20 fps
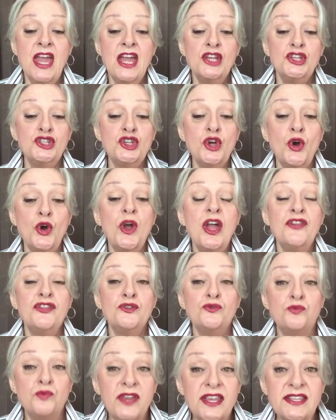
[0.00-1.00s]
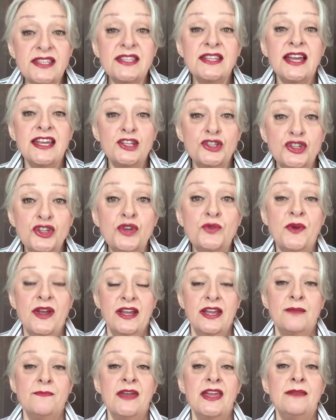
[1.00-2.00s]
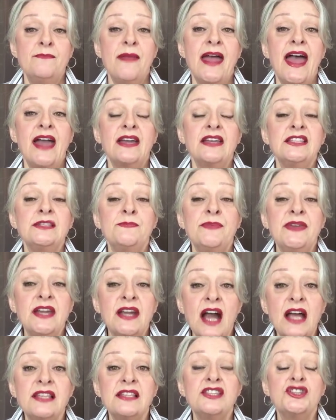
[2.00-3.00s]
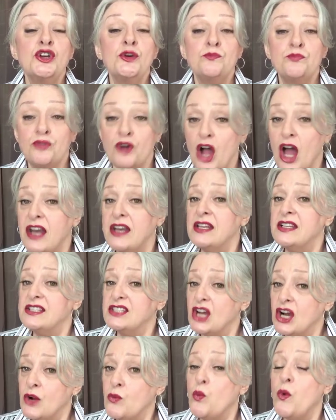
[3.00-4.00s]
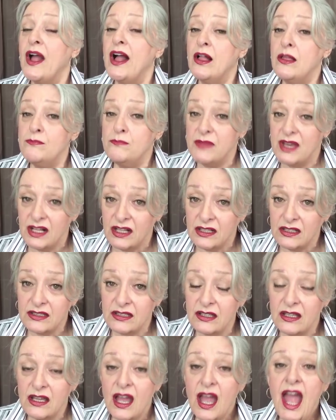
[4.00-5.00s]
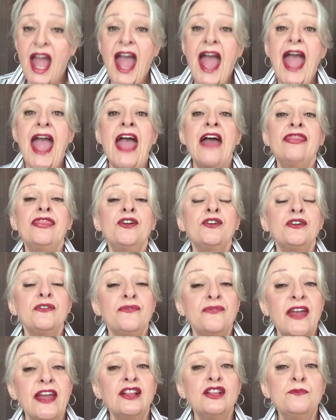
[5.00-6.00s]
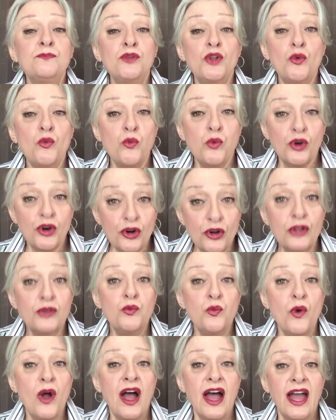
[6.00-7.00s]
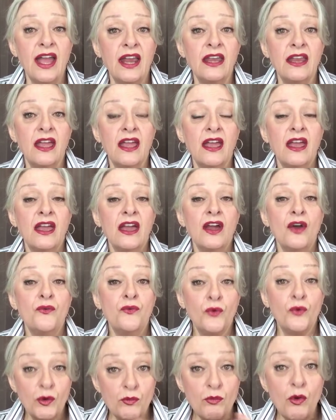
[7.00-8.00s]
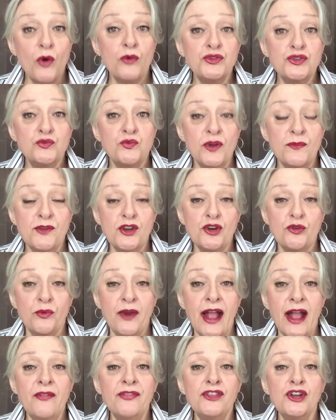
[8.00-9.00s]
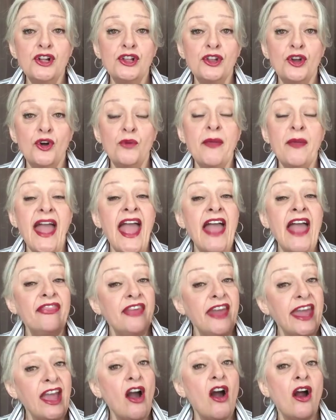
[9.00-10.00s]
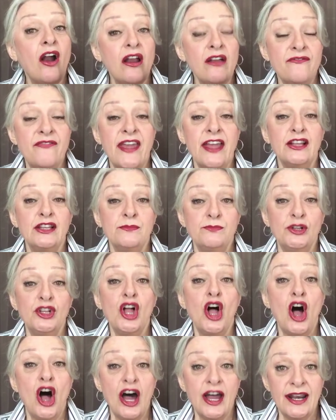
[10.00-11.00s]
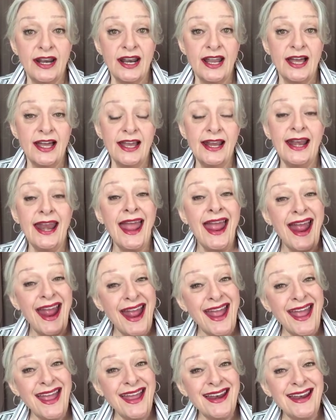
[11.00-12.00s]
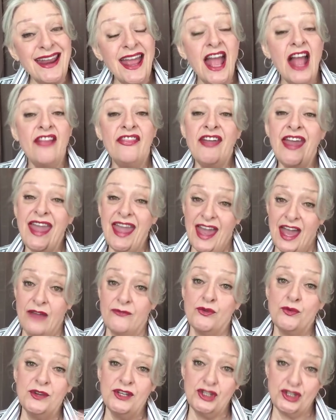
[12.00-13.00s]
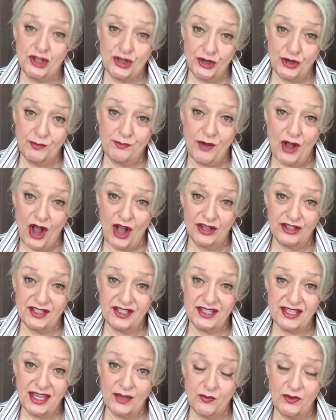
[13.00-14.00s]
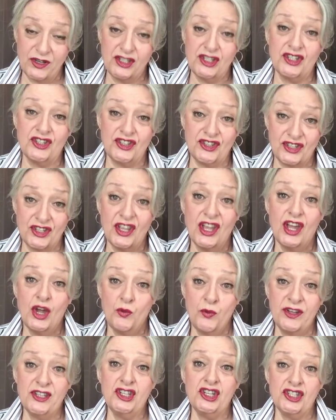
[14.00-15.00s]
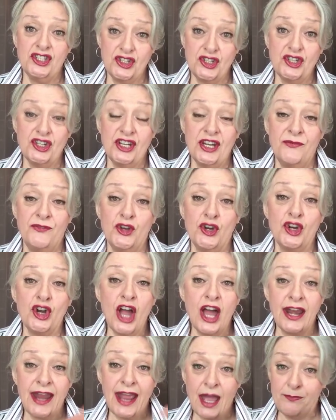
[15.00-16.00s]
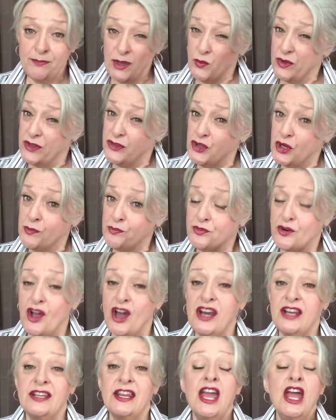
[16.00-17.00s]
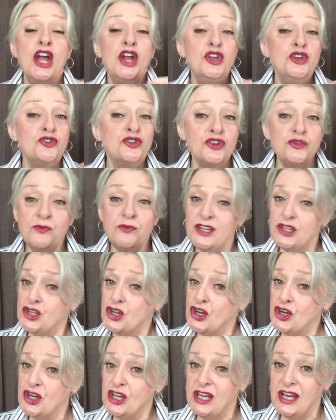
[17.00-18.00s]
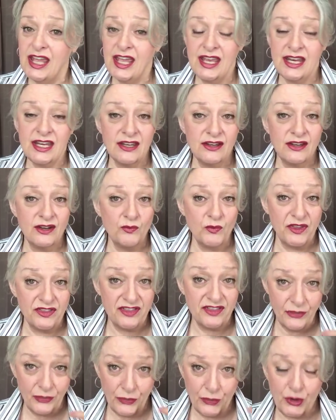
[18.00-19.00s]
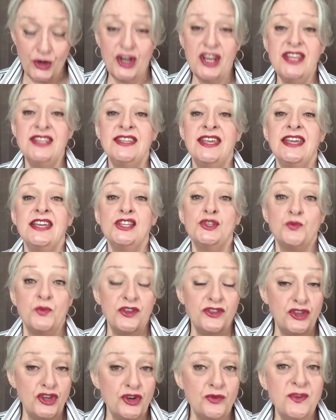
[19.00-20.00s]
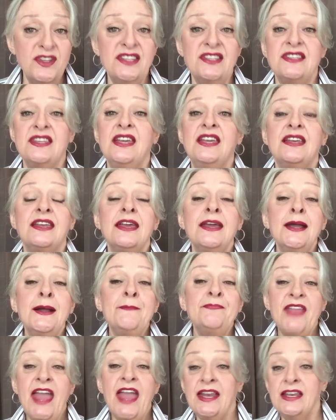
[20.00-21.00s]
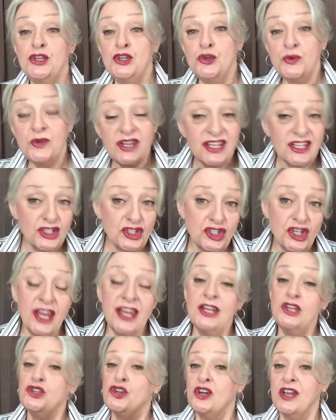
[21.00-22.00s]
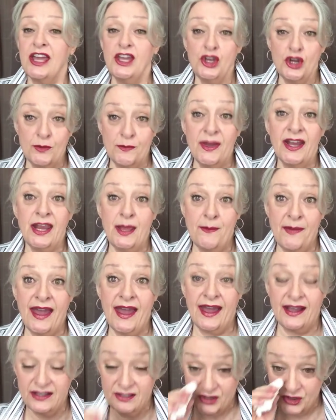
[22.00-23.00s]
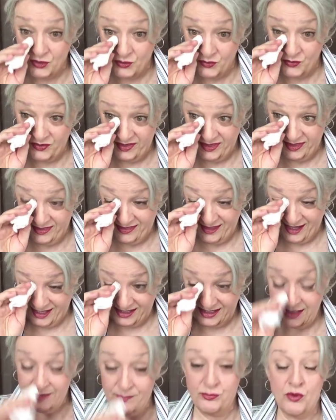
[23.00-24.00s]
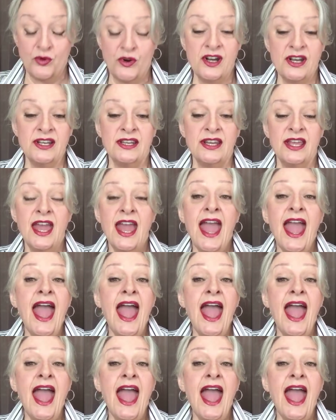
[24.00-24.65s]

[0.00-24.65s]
So the reason I do recommend MAC is because their products are well milled and they're available worldwide for most women around the globe, and they are available online. And they have a return policy, which is good. If you're not happy with your product, you can return it within 30 days with your receipt and do an exchange or get your money back. So that's important.